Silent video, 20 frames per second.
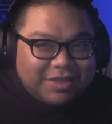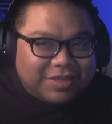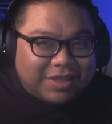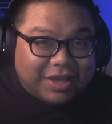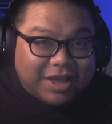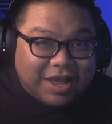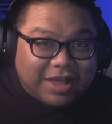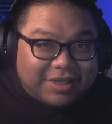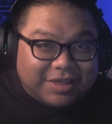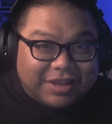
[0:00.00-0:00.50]

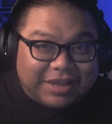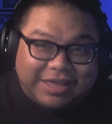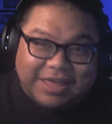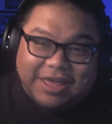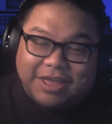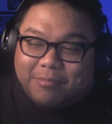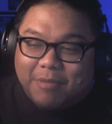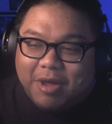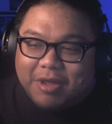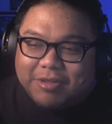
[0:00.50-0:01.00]
the Godzilla
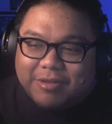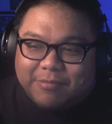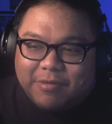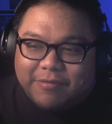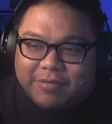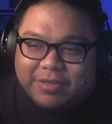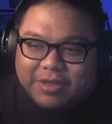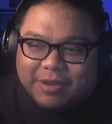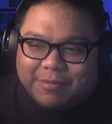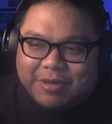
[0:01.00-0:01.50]
King of the Monsters
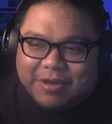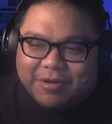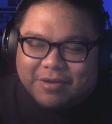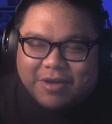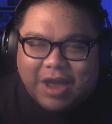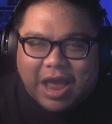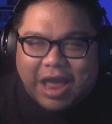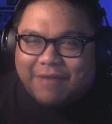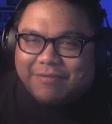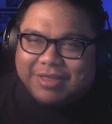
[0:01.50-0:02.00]
movie is going to be
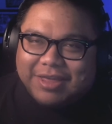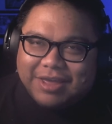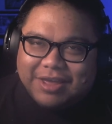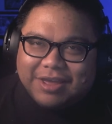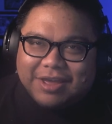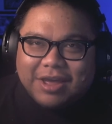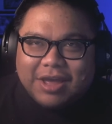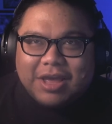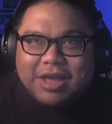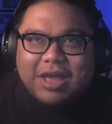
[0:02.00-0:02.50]
here.
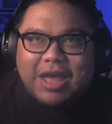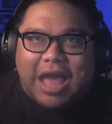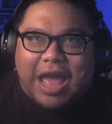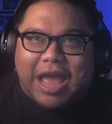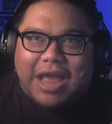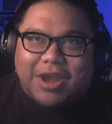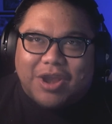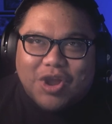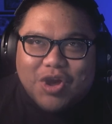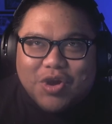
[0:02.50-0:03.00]
Obviously,
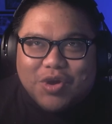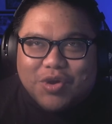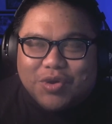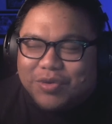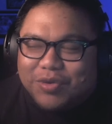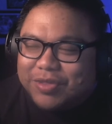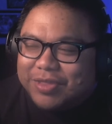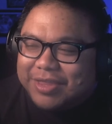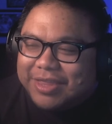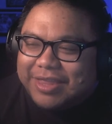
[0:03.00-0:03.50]
I
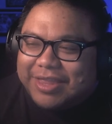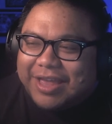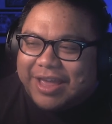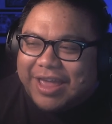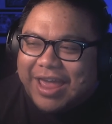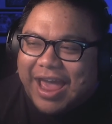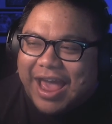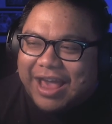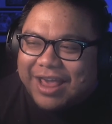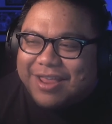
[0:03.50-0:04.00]
know the
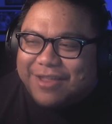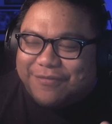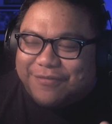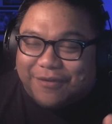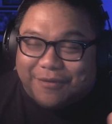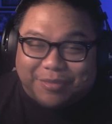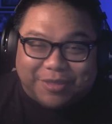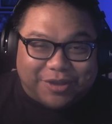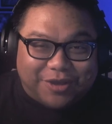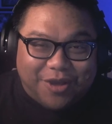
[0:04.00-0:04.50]
cast
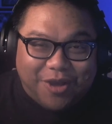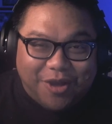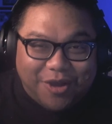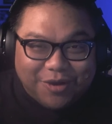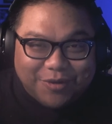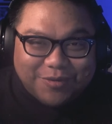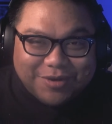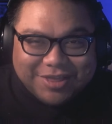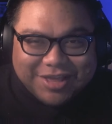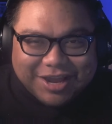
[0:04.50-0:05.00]
from the
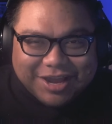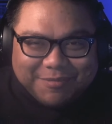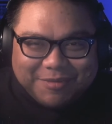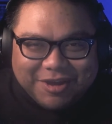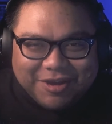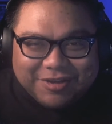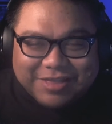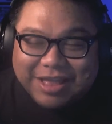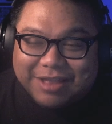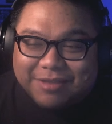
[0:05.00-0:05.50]
Kong one is not going to
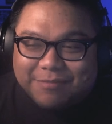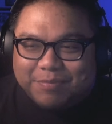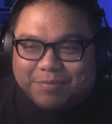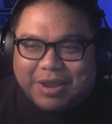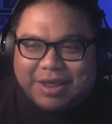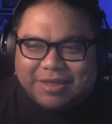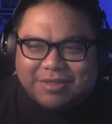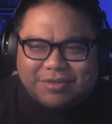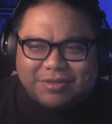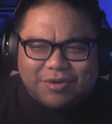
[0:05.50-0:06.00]
be here because that
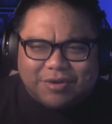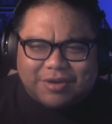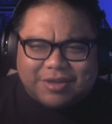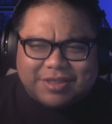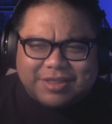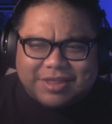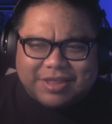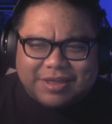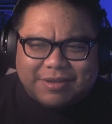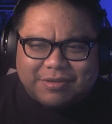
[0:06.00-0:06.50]
place
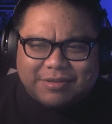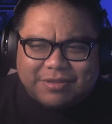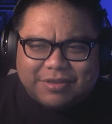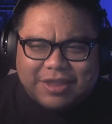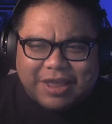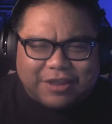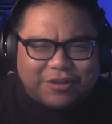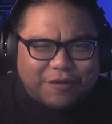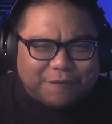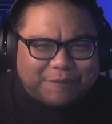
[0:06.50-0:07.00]
took
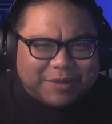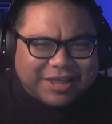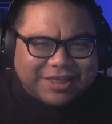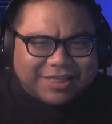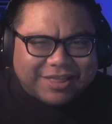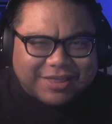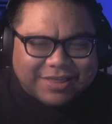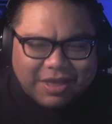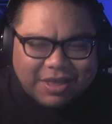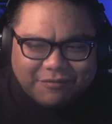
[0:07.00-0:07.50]
it took
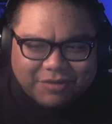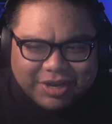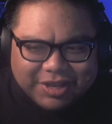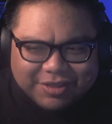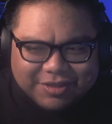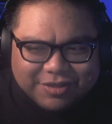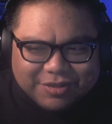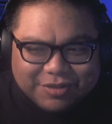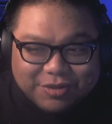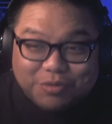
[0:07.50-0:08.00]
place in the
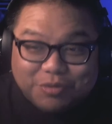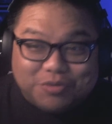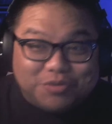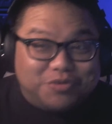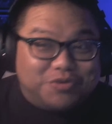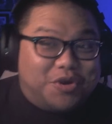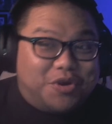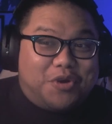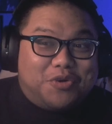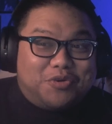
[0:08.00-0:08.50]
seventies. So
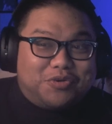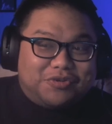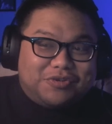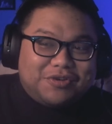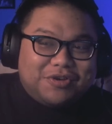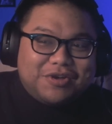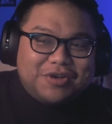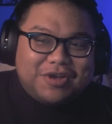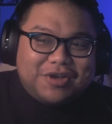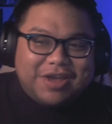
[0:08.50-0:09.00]
who knows
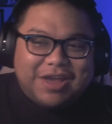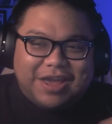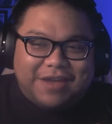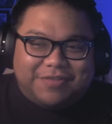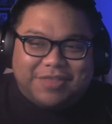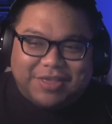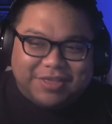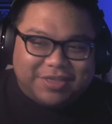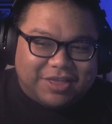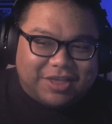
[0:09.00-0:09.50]

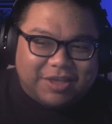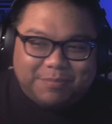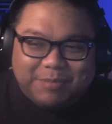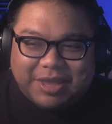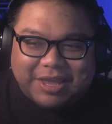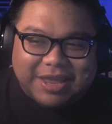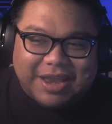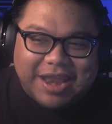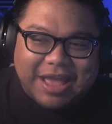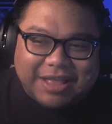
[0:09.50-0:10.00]
if this could
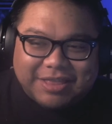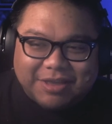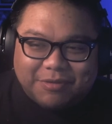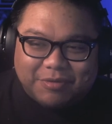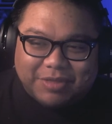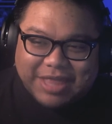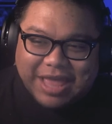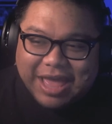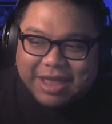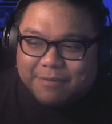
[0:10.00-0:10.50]
be
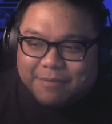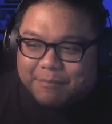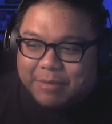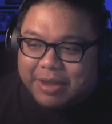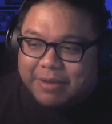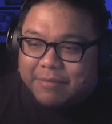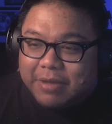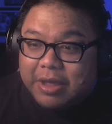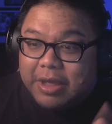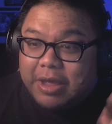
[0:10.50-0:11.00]
connected with that?
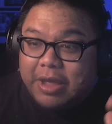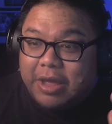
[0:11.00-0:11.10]
But